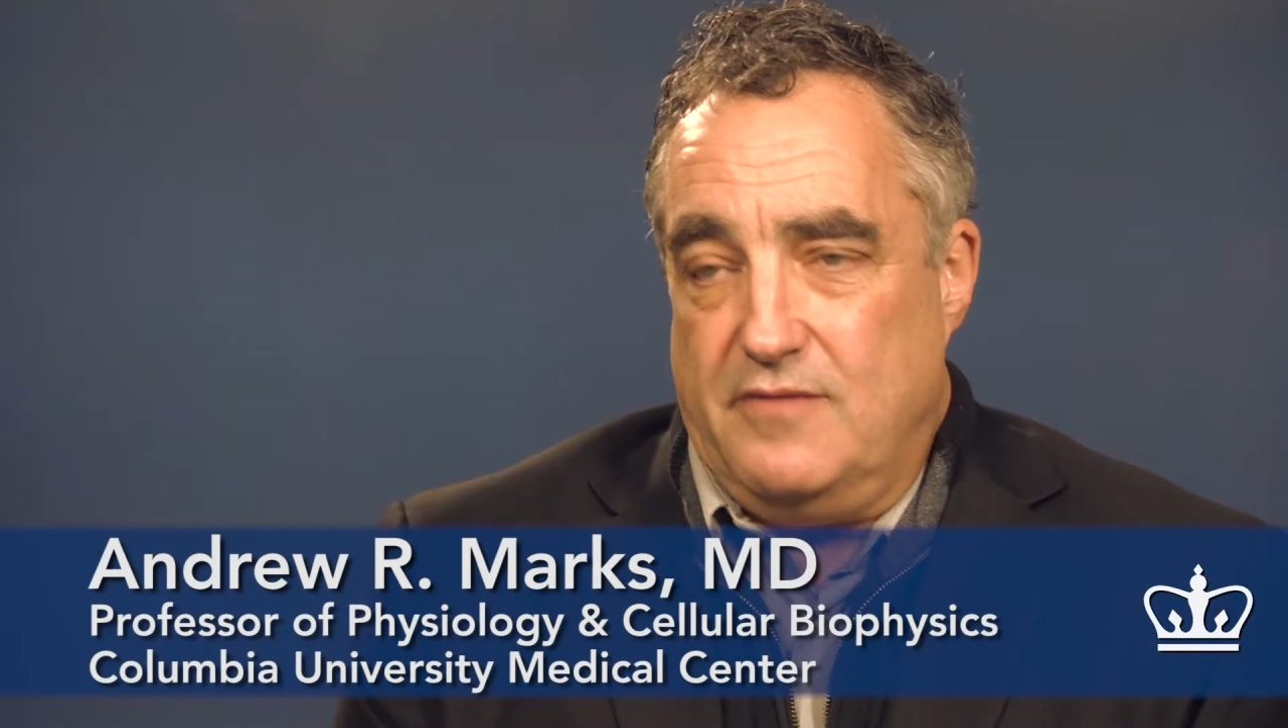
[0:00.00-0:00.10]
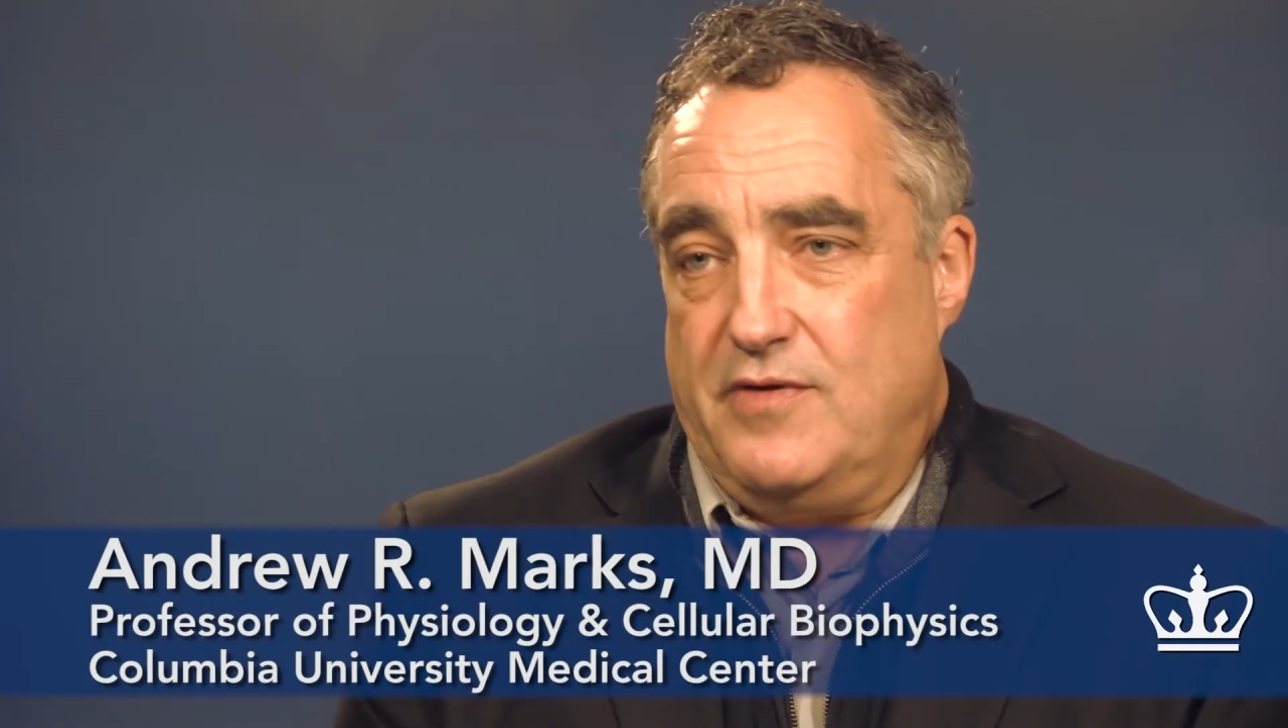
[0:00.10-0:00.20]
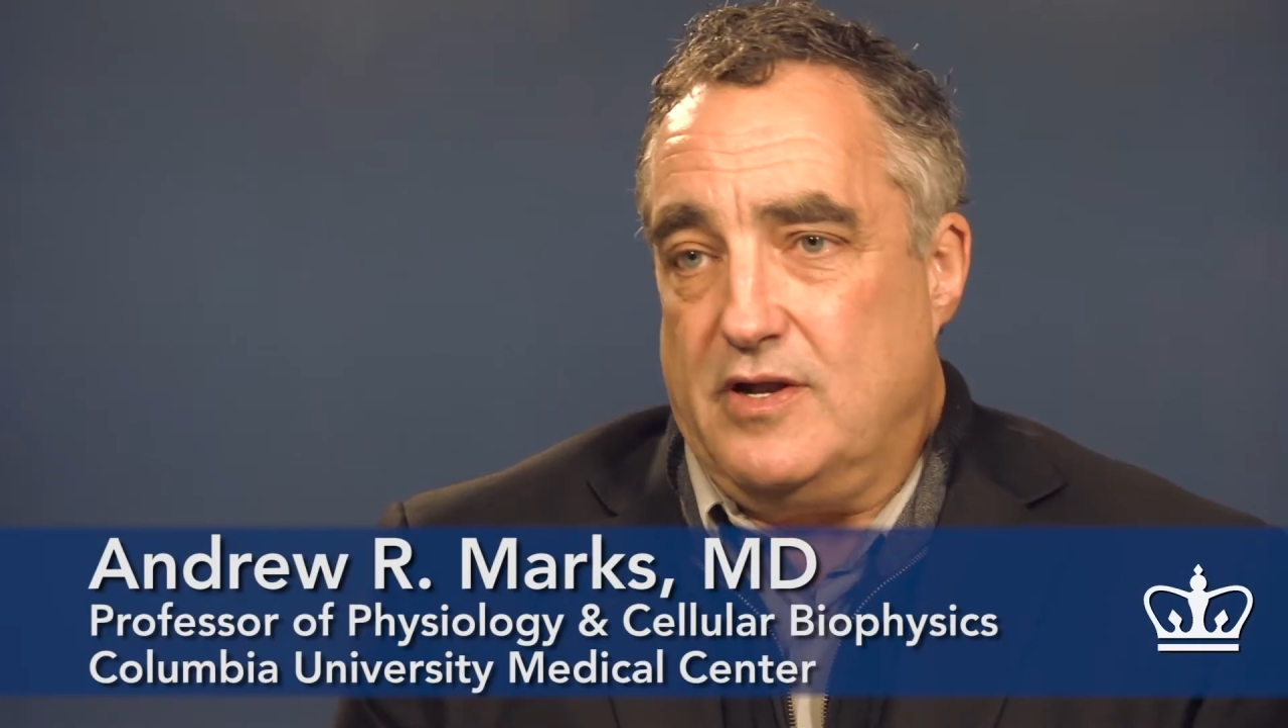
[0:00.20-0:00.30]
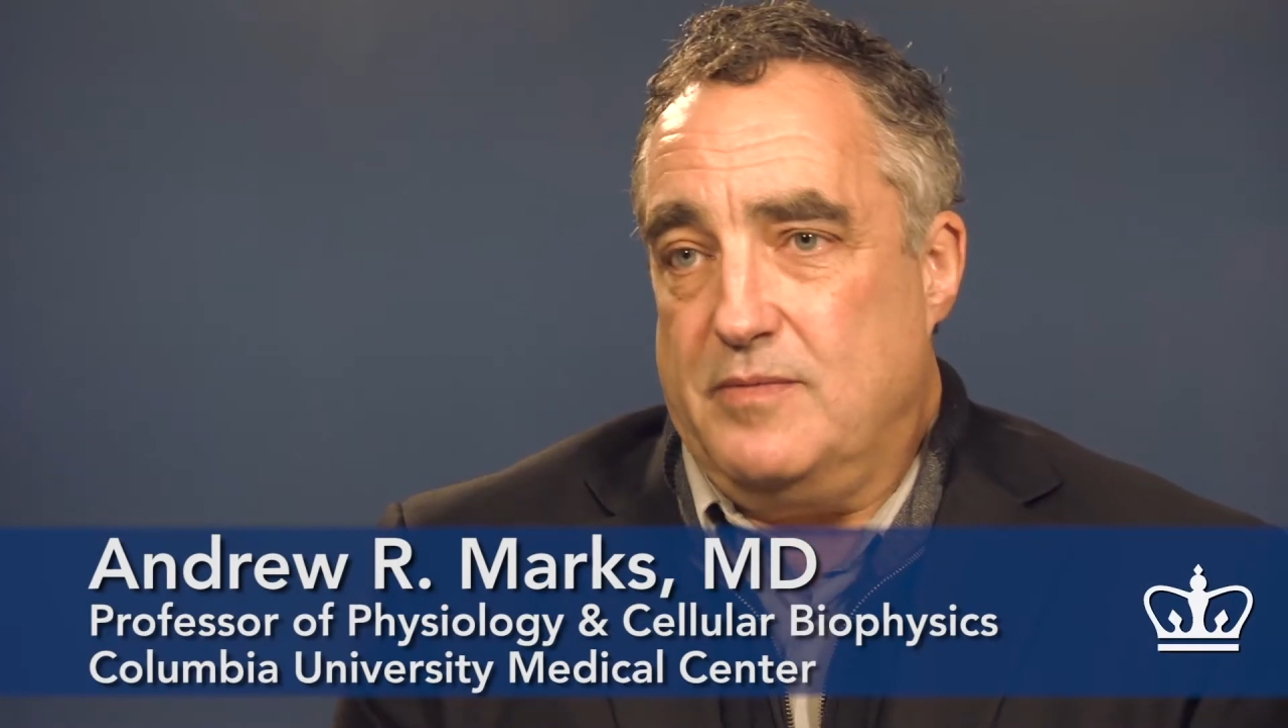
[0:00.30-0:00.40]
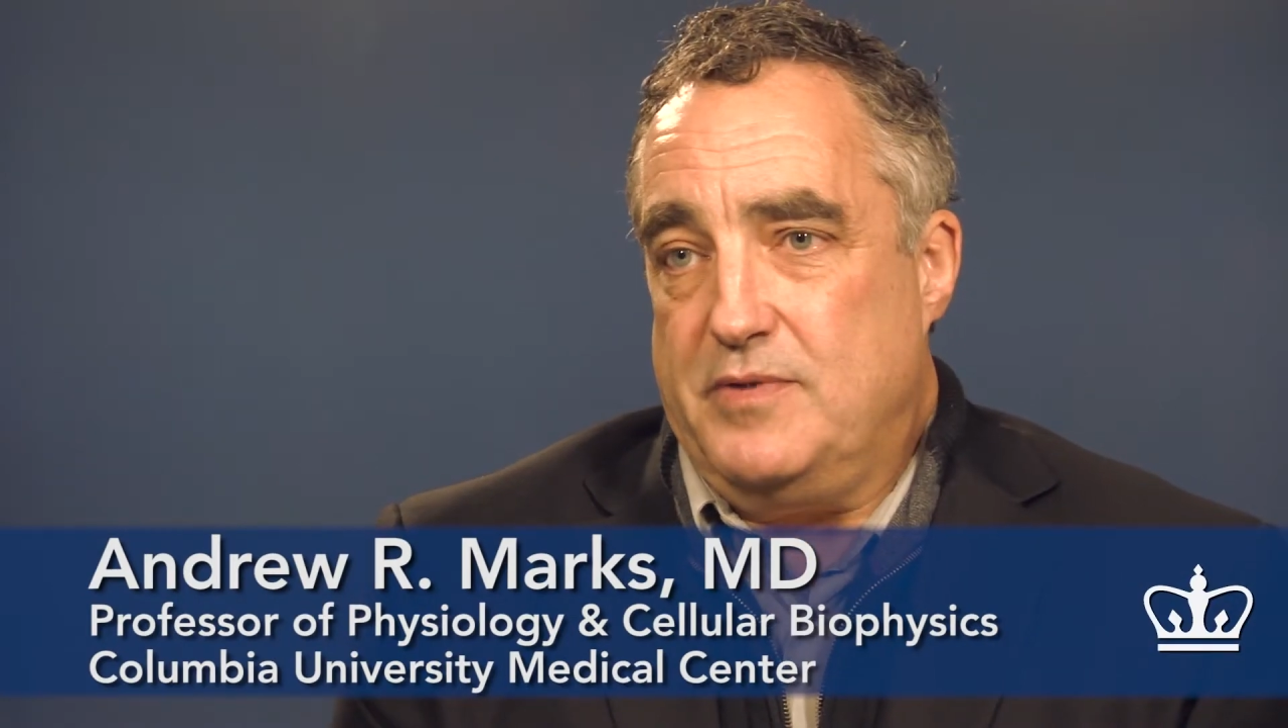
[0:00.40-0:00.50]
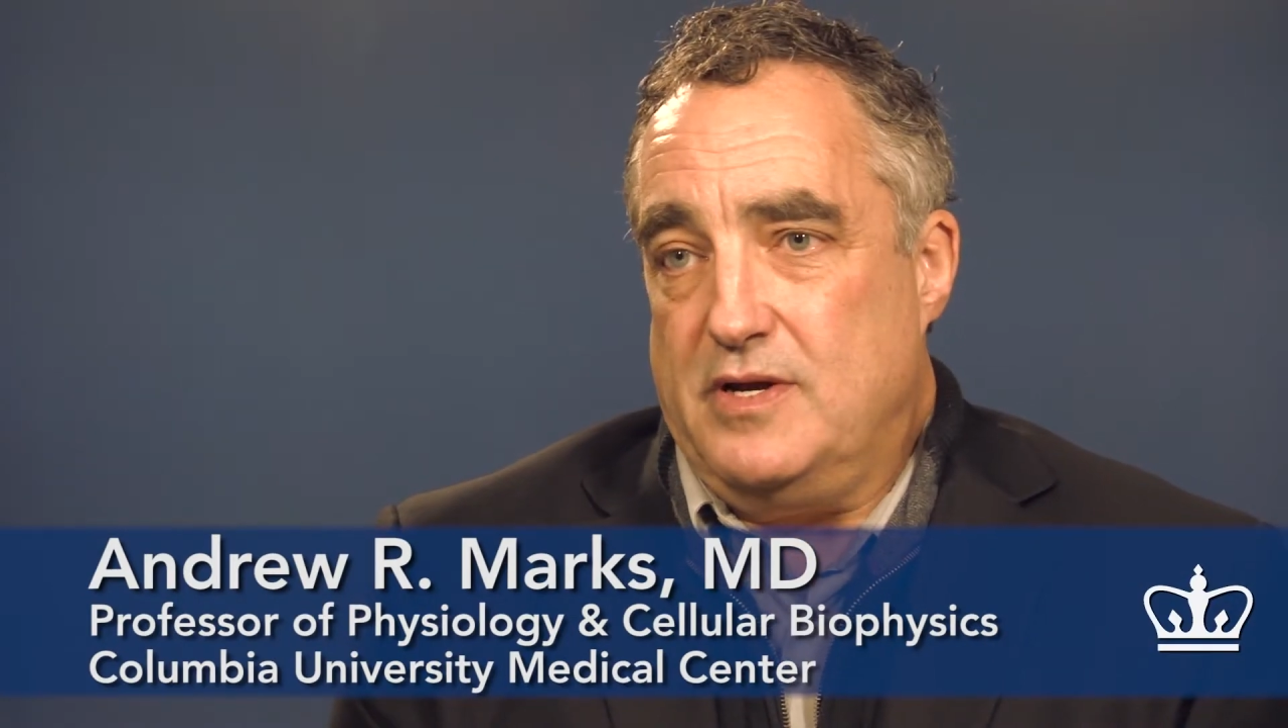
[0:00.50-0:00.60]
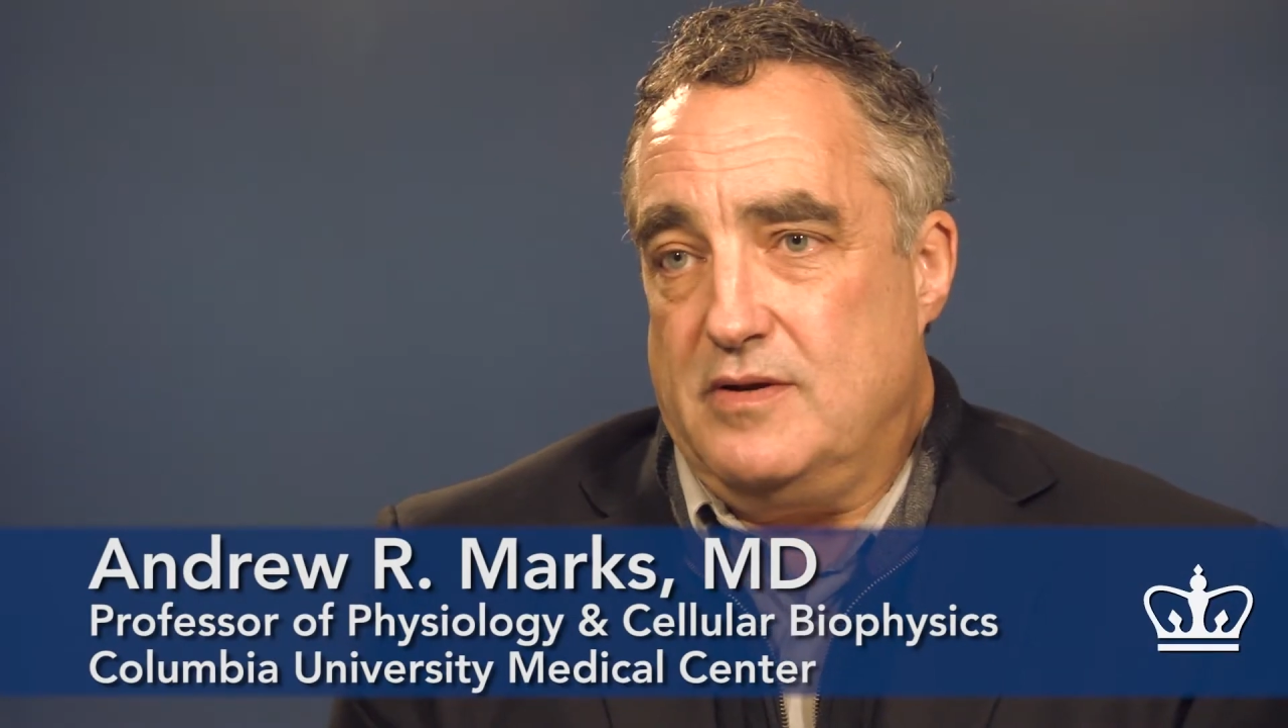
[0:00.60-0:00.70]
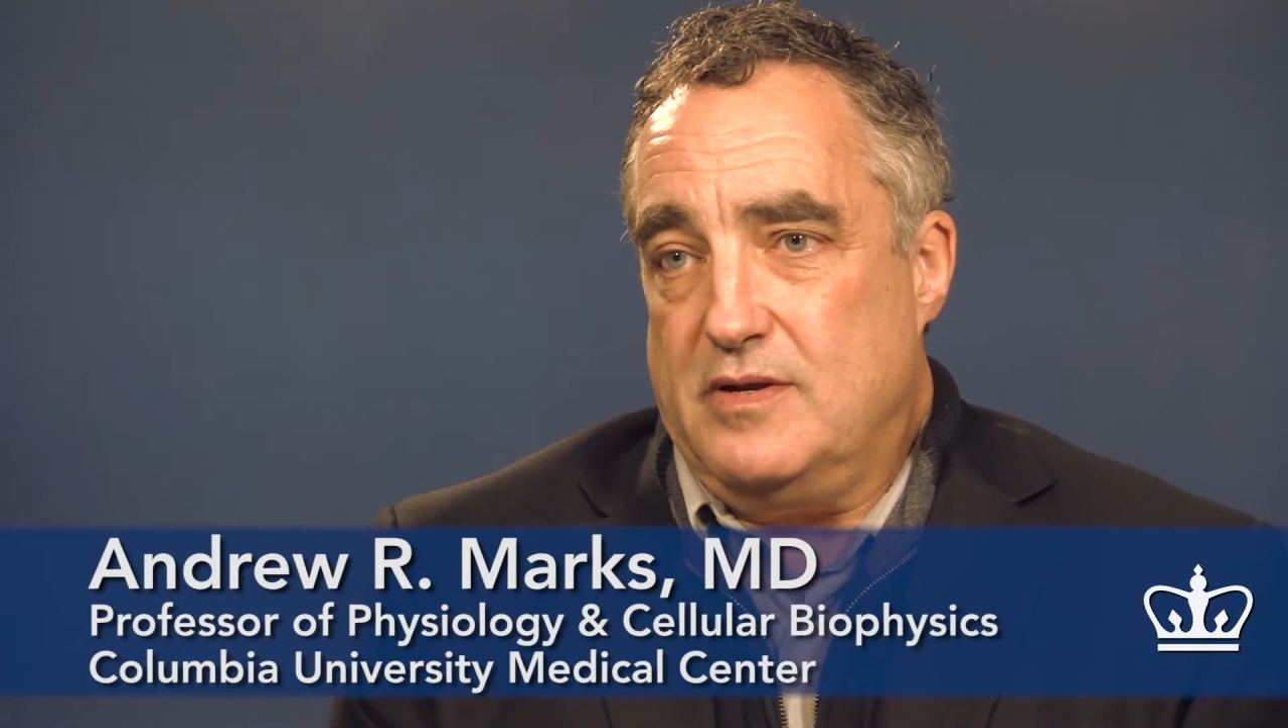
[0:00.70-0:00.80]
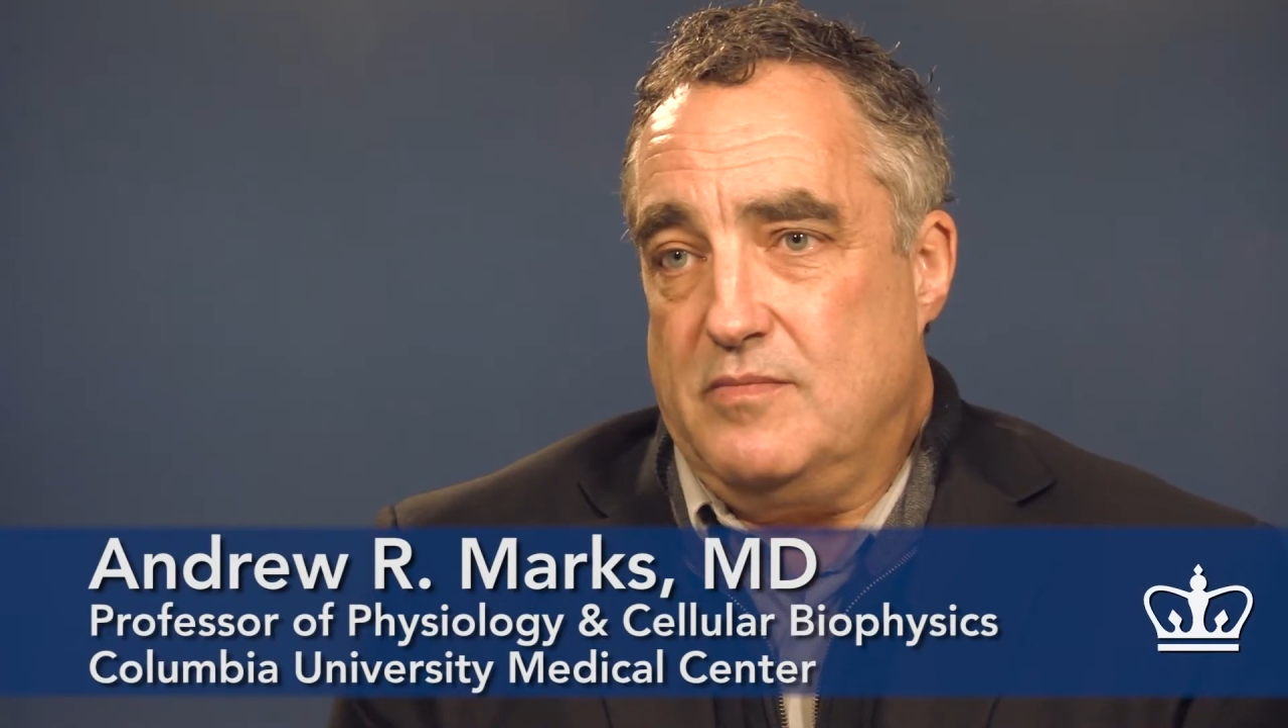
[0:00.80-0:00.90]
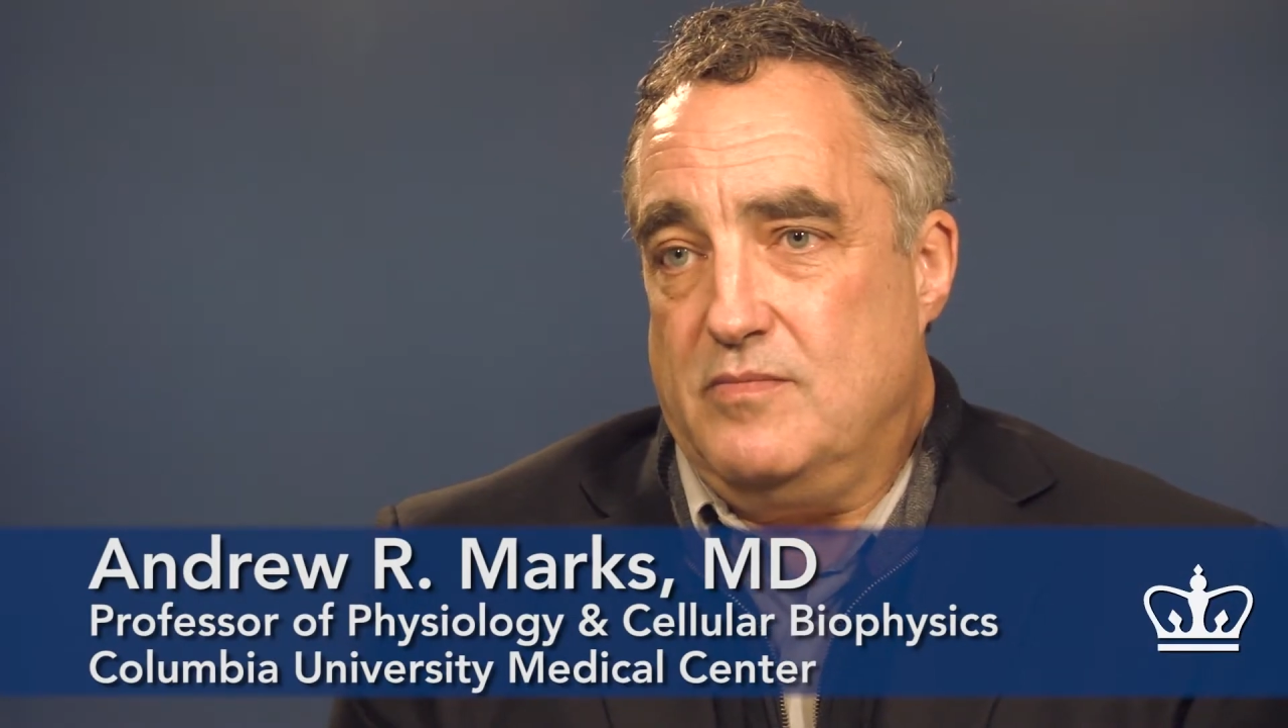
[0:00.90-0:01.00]

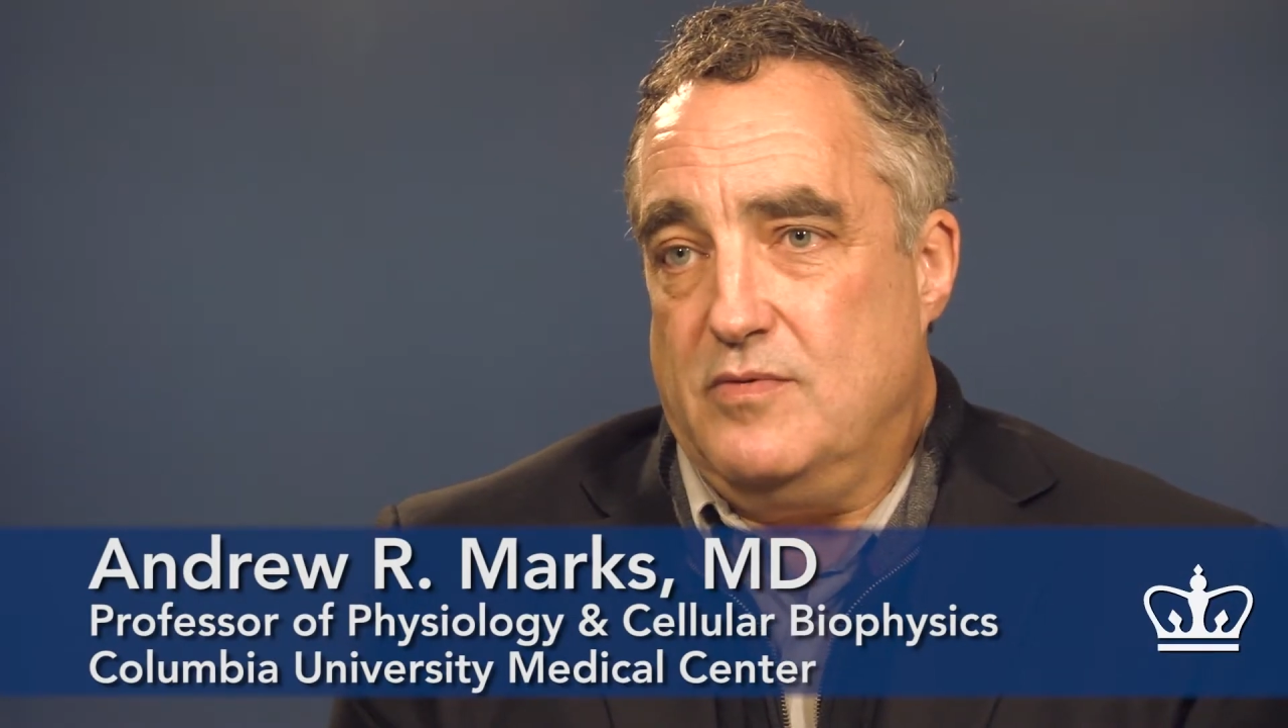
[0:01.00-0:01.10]
developing